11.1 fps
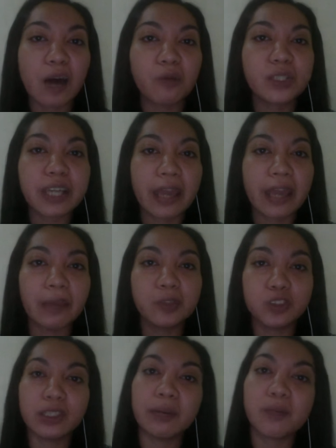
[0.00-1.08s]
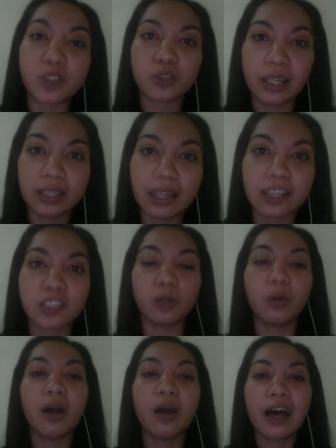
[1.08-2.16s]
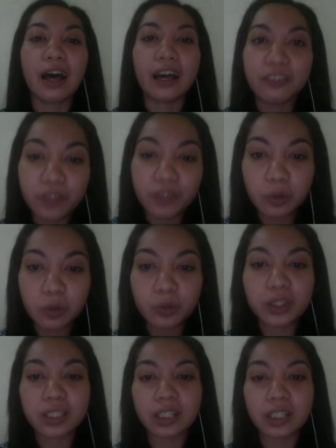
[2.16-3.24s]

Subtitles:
was I able to demonstrate that? So I've used